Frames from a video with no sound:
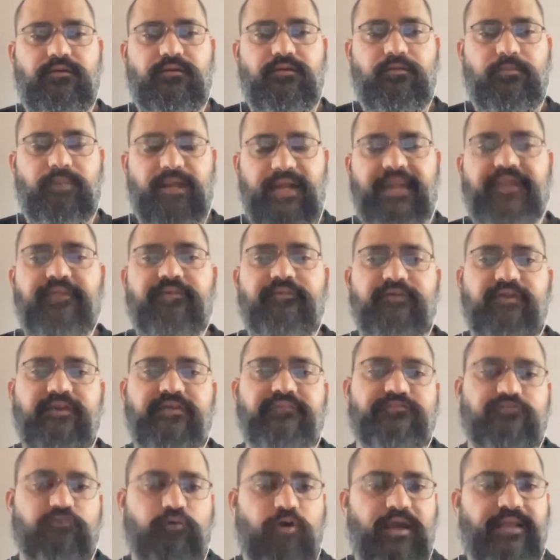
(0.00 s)
but anyway,
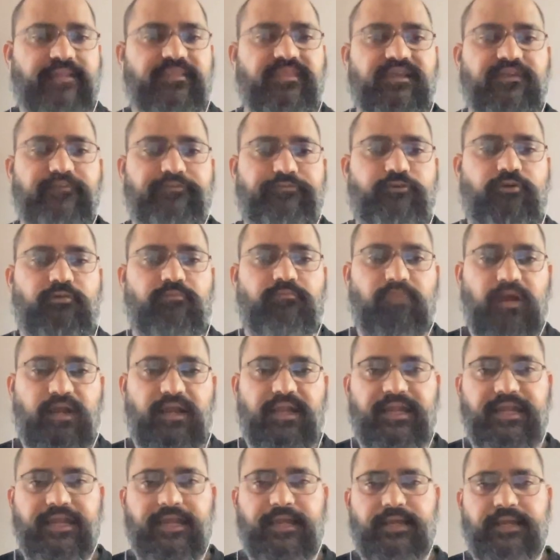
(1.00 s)
so I think from
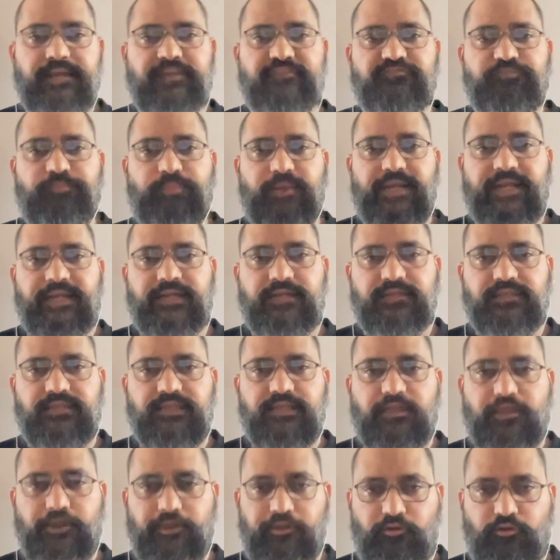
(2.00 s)
Monday I expect the
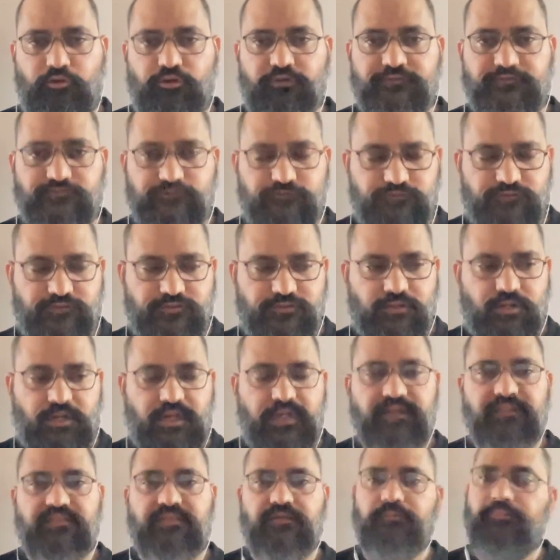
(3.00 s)
chaos to
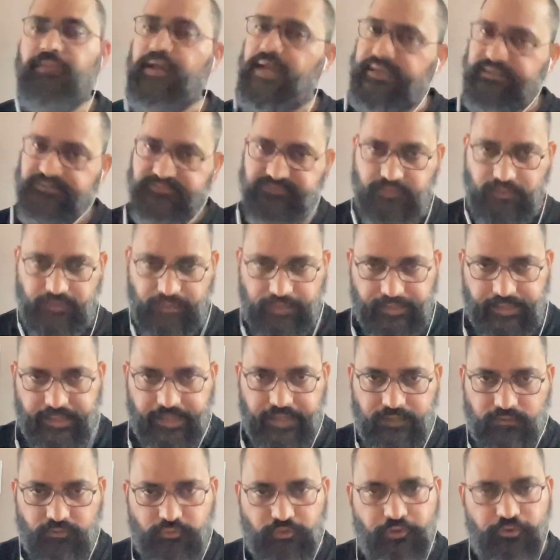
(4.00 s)
start. The banks are
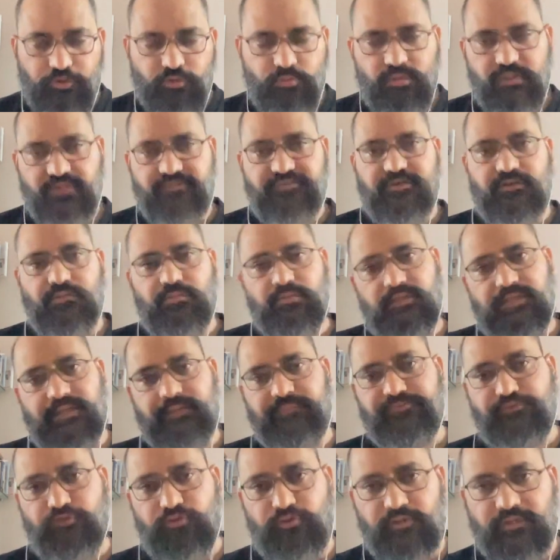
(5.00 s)
again going to be in trouble.
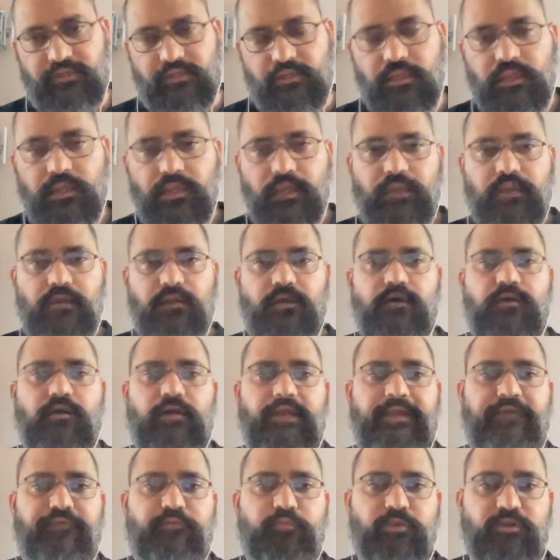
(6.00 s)
I'm sure the uh,
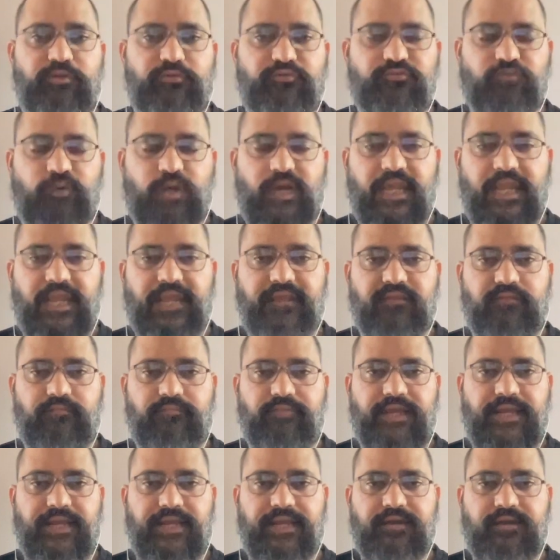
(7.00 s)
everybody who's working in the
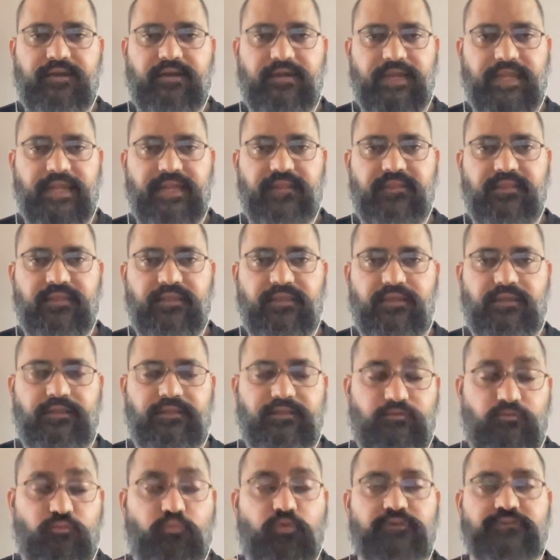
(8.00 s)
bank are again thinking
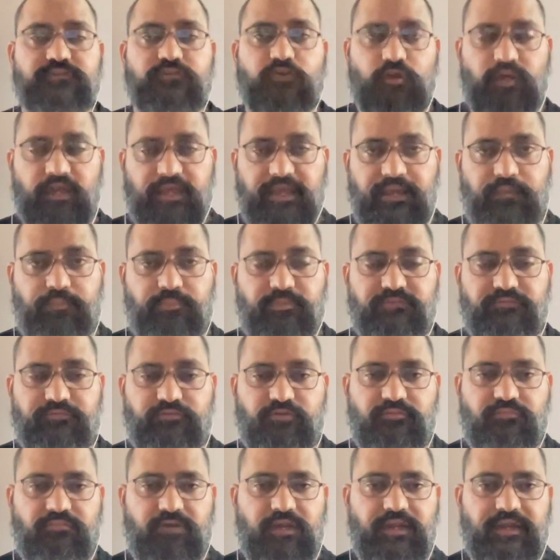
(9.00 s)
that what's going to happen
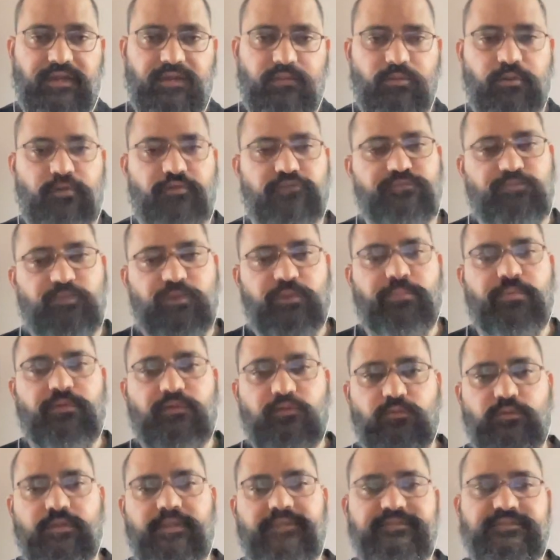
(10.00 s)
from Monday because
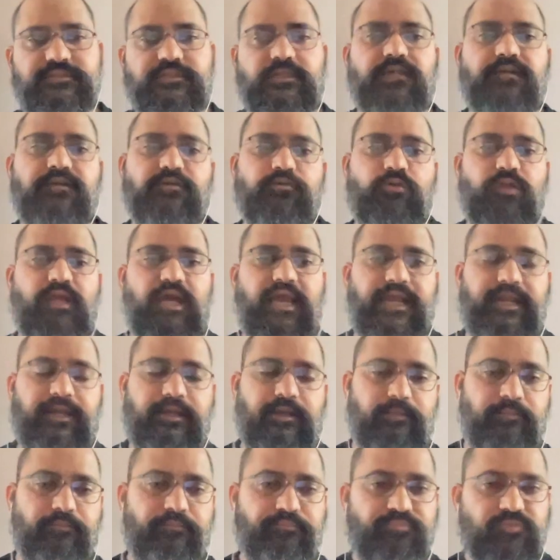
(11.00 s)
people will start to line up.